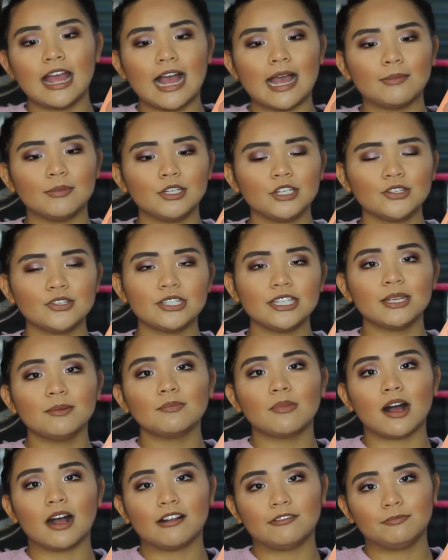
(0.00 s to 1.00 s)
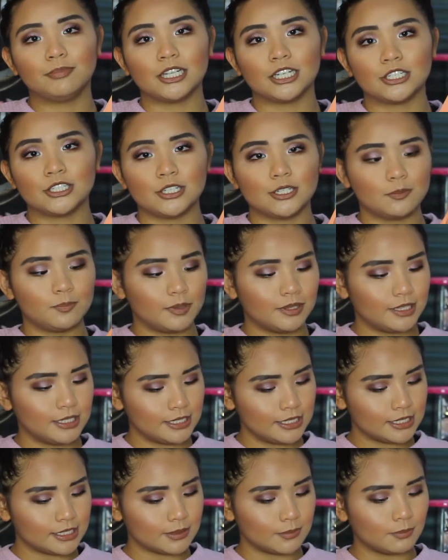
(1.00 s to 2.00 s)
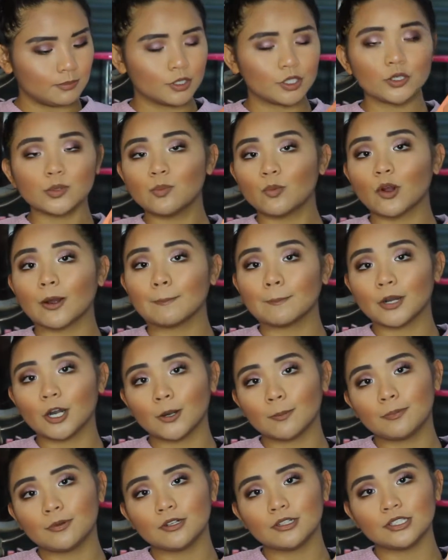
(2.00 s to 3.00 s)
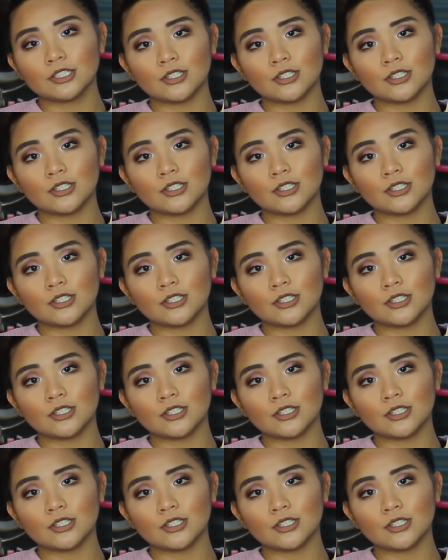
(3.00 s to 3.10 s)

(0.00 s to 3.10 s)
I mean, you see mauve blushes, but this is much more purple,